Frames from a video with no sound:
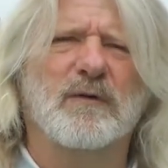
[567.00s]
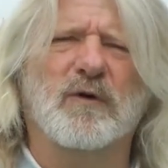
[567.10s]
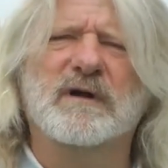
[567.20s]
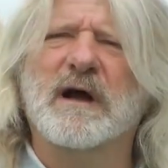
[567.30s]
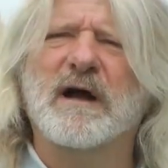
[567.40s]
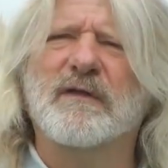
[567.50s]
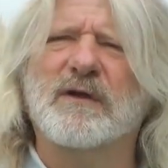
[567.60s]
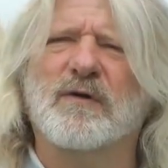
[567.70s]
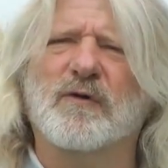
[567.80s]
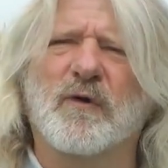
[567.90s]
Lord God, that
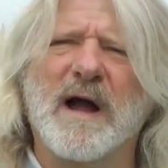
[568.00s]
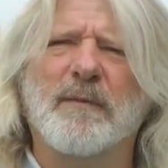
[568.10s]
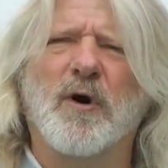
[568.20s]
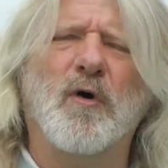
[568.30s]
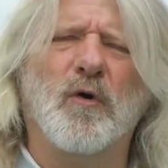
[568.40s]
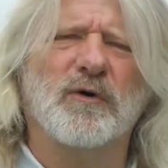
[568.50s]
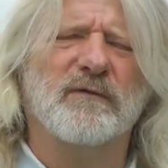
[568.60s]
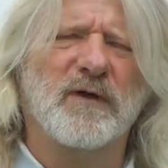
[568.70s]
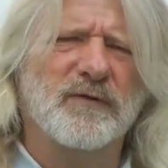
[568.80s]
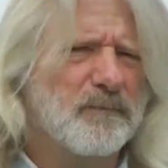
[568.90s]
you'll grab a hold
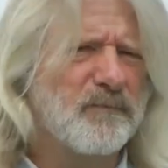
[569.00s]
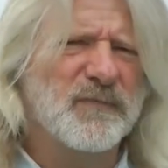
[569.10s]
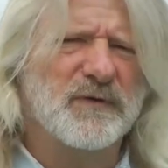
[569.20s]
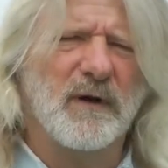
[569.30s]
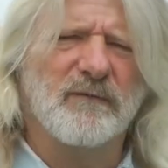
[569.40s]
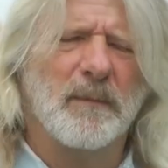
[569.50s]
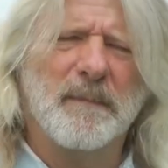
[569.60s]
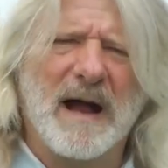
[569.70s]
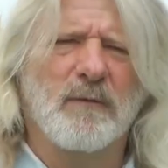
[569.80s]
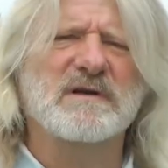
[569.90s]
of the, of the
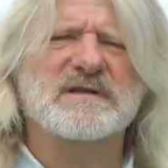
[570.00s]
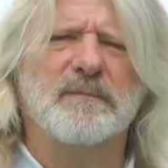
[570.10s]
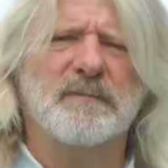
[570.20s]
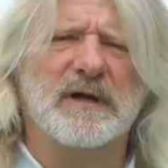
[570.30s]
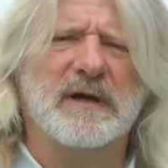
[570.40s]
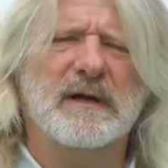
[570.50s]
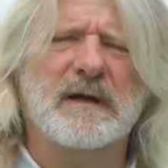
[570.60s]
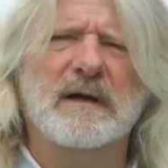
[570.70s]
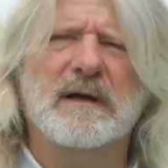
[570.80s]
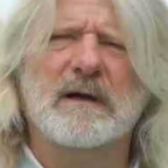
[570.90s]
powers that be,
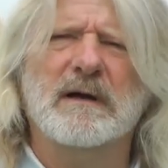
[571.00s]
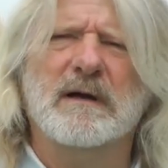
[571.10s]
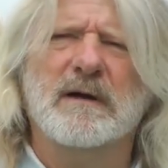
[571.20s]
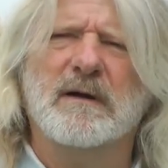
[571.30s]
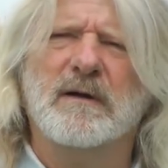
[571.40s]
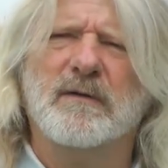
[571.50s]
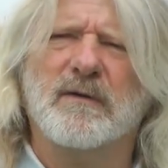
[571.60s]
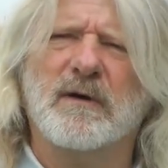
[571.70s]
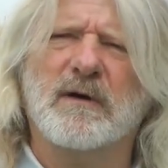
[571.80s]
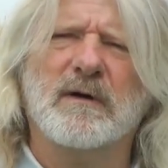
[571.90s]

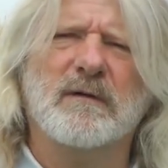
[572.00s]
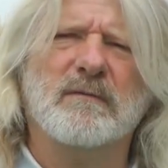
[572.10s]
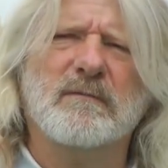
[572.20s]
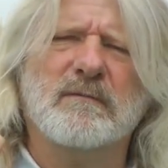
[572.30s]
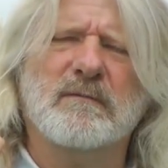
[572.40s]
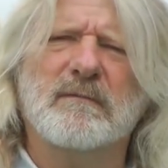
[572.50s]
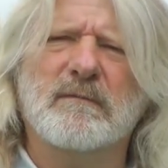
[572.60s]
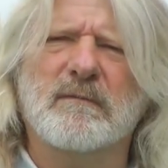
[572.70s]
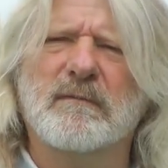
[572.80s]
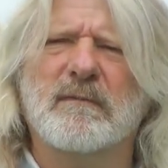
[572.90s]
the,
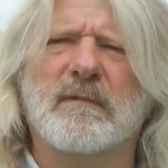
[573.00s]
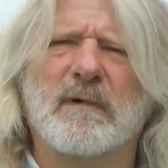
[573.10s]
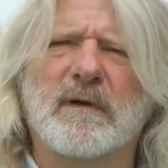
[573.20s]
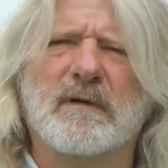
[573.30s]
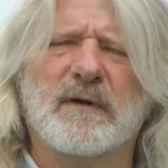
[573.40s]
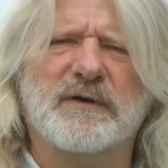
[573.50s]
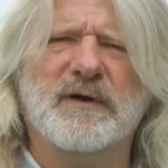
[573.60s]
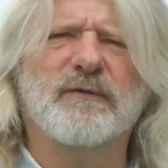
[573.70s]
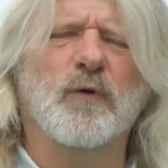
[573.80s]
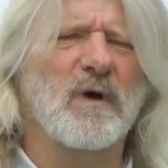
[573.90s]
the
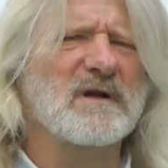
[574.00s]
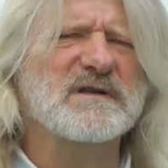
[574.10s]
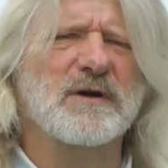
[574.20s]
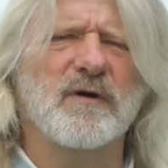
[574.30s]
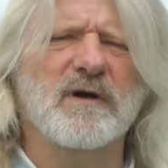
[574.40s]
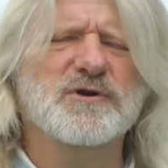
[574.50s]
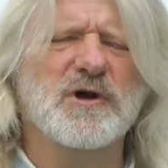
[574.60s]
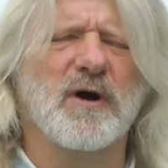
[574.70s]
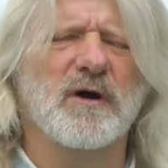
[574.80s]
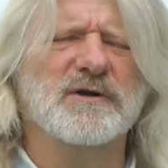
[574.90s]
different ones that are in
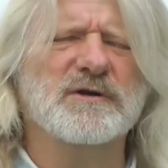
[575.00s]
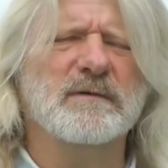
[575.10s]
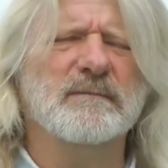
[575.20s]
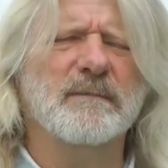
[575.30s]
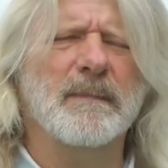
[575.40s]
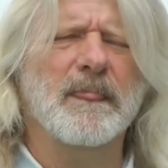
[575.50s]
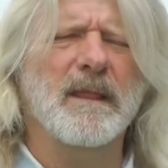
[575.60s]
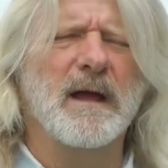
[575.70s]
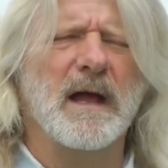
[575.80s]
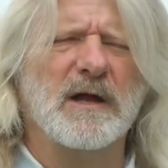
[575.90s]
charge,
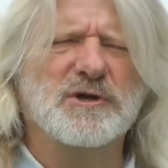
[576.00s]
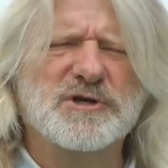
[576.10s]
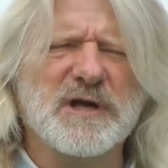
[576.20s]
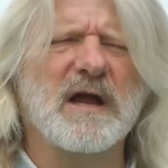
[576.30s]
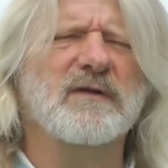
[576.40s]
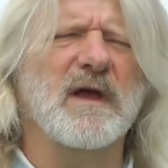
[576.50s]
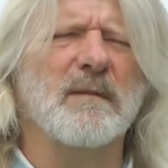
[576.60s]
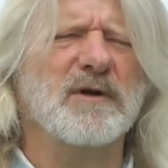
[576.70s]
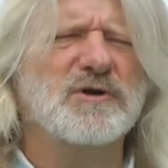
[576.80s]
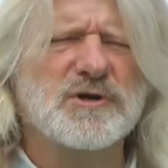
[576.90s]
and shake
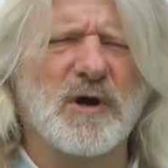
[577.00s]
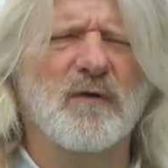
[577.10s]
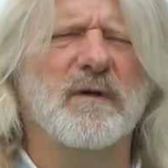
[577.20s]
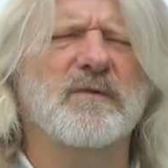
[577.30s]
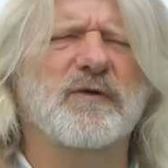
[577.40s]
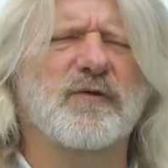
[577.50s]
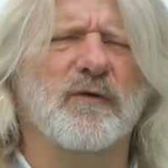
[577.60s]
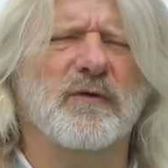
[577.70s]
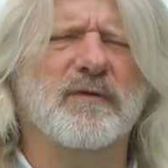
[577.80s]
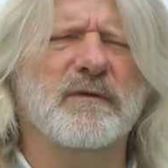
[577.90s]
them and show them the
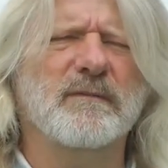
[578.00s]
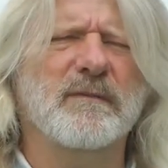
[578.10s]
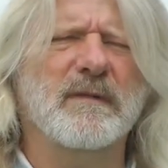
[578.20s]
truth.